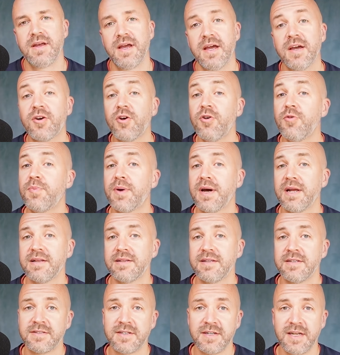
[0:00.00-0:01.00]
And
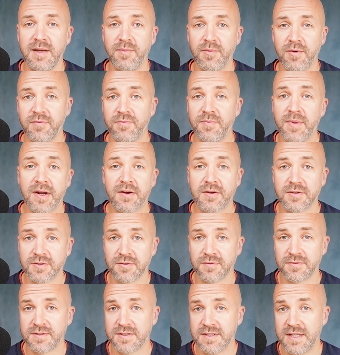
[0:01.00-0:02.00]
Copilot is the name of
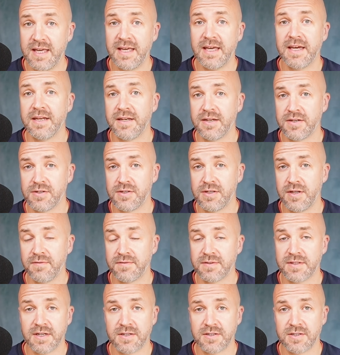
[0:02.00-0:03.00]
Microsoft's AI
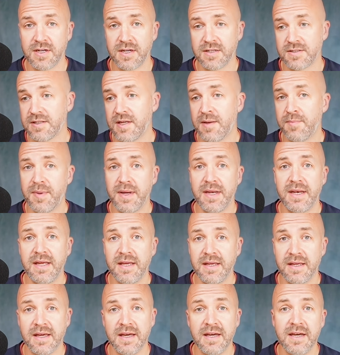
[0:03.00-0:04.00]
initiative, such as
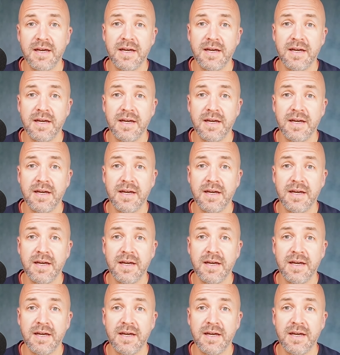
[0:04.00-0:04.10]
embedding